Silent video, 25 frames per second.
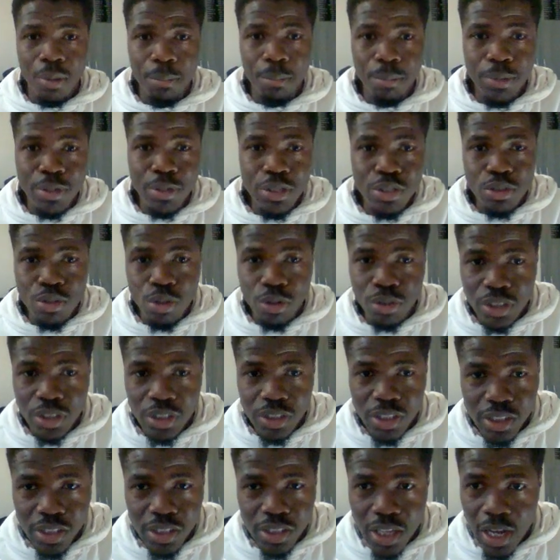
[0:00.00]
based on the
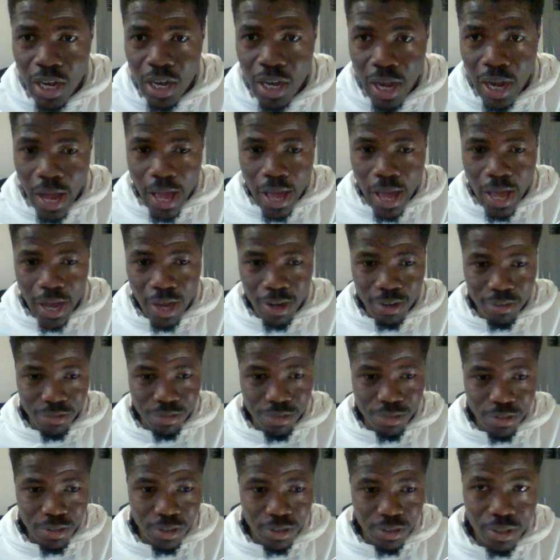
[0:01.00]
data I have
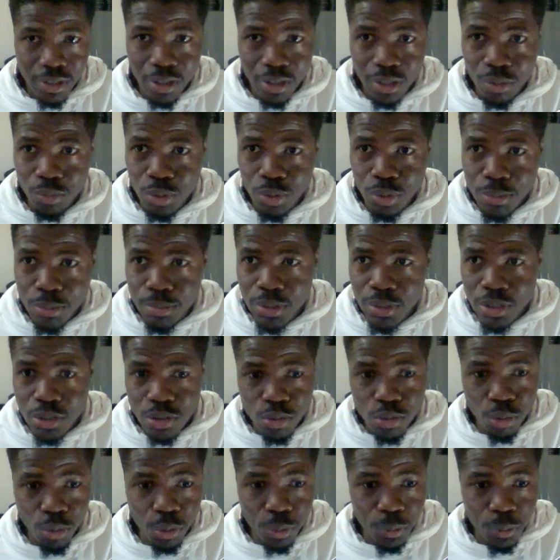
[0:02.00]
with me.
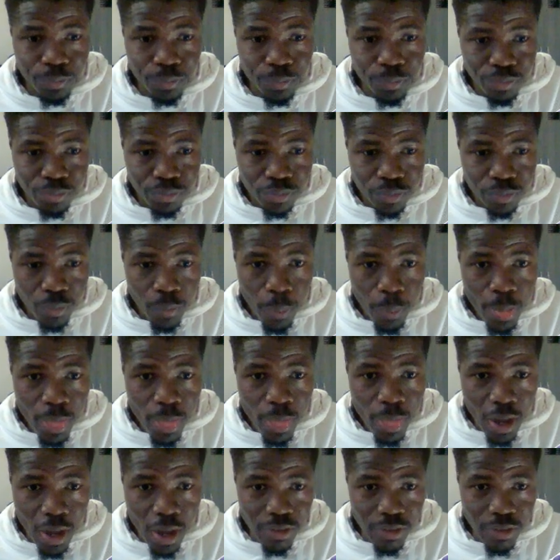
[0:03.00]
So
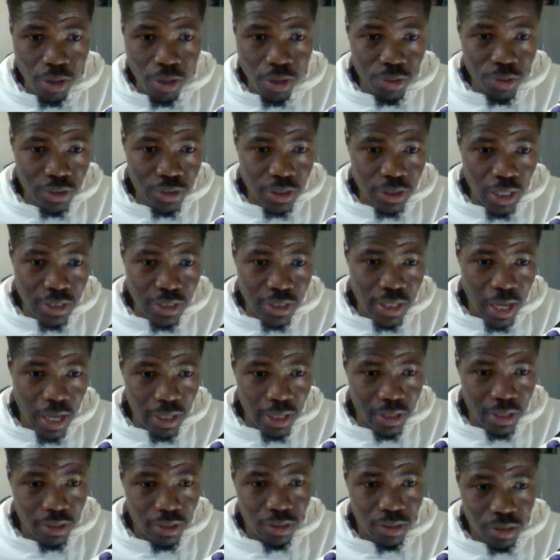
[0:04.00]
after running that,
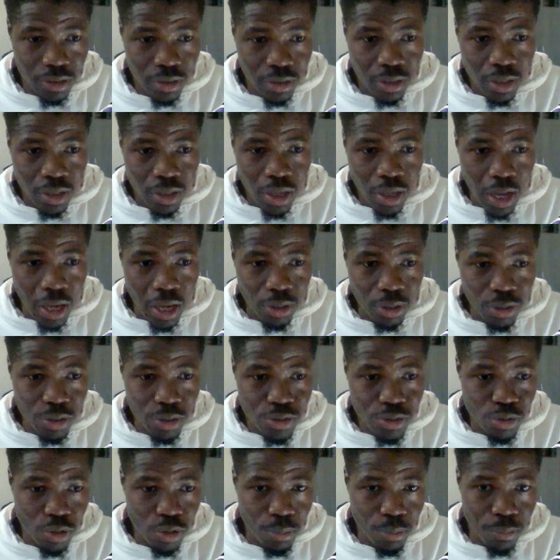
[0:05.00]
I
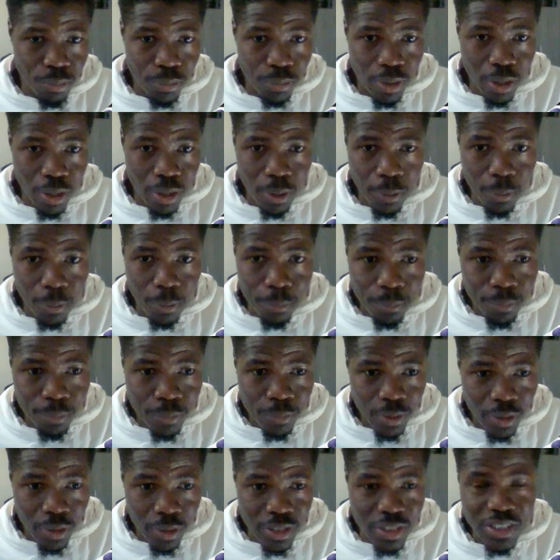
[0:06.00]
got some
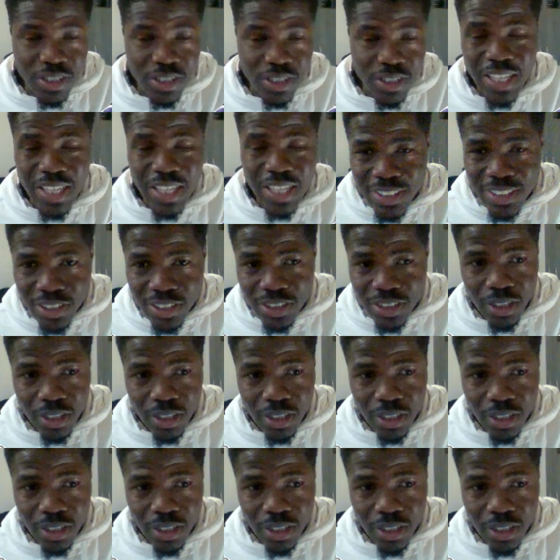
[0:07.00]
insights